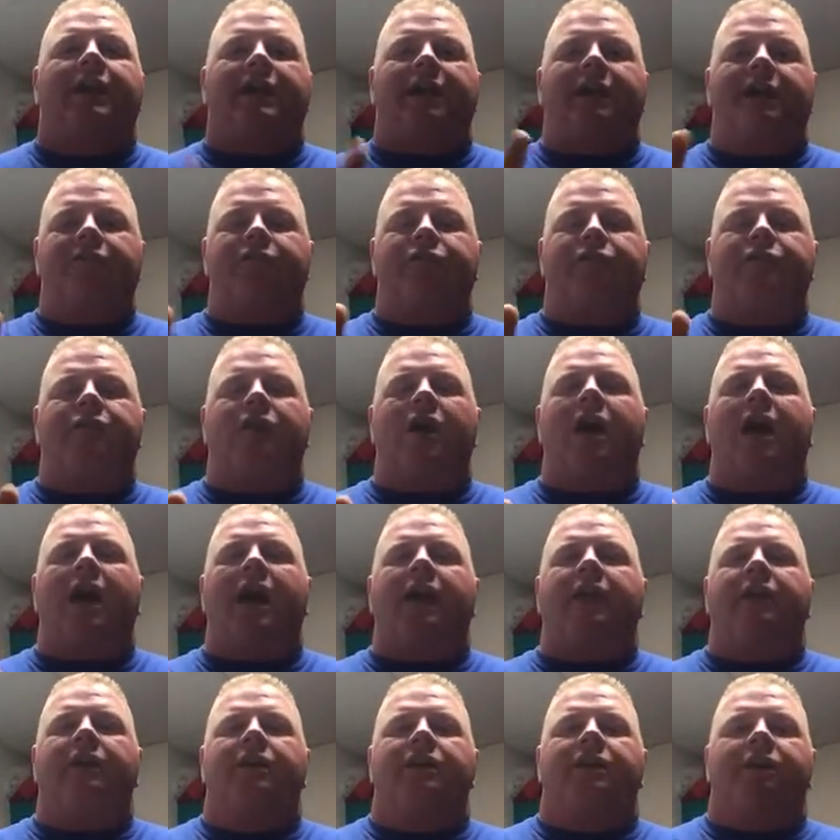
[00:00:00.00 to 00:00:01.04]
If
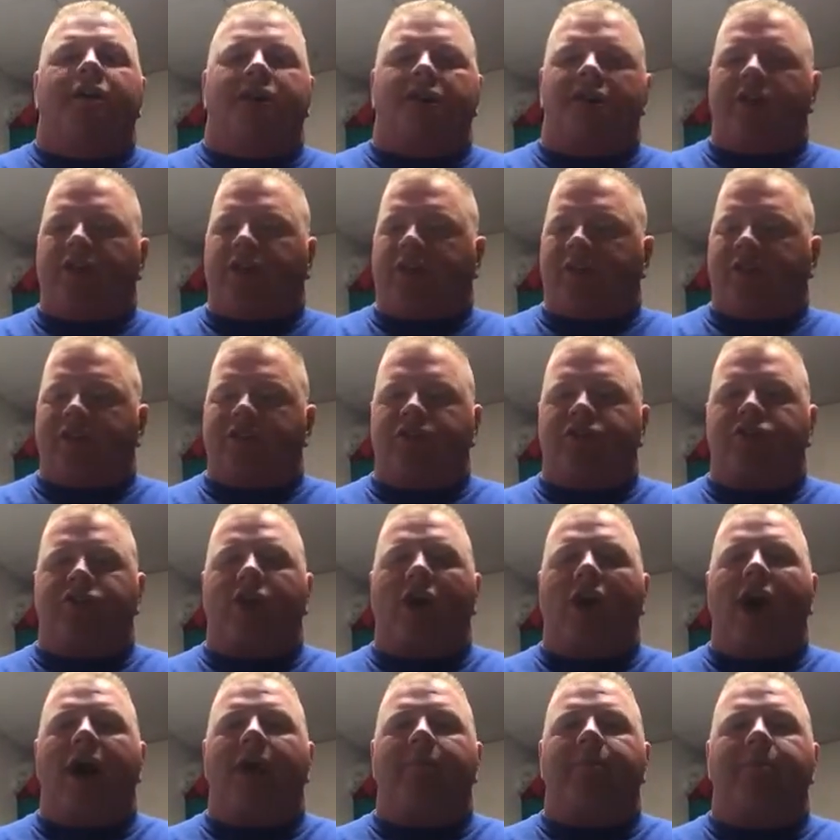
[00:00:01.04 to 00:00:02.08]
not, you need to
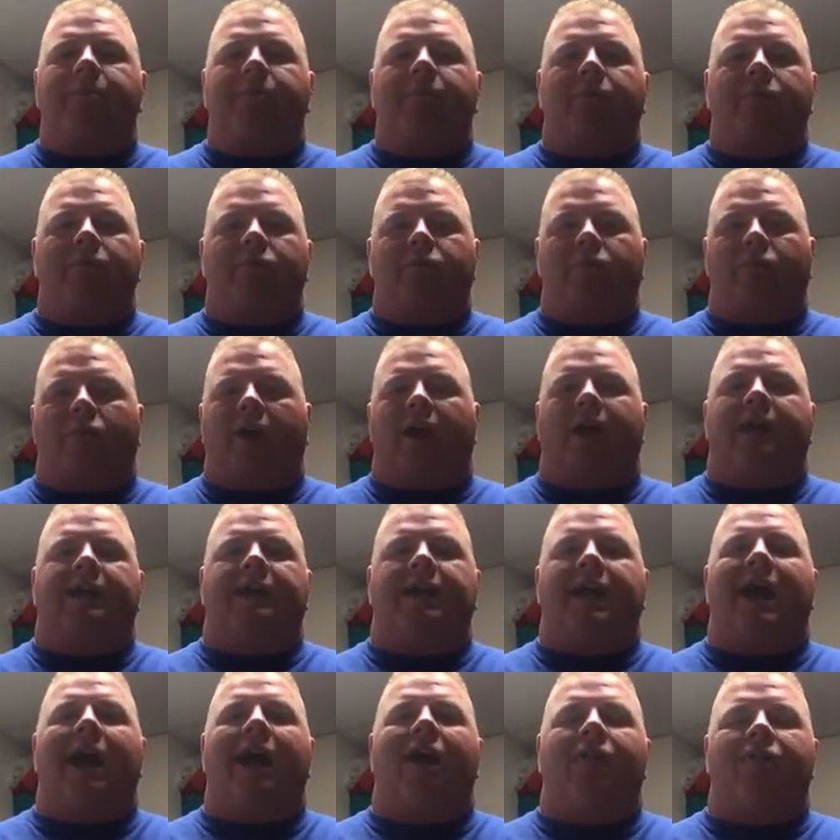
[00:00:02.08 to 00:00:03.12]
stop right
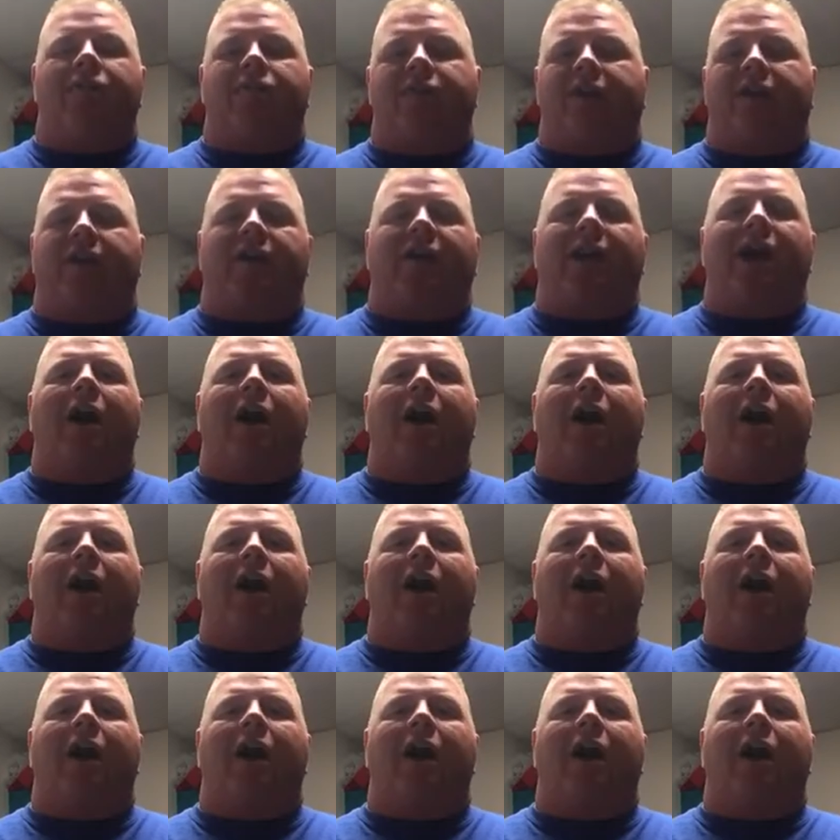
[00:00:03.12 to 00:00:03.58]
now and figure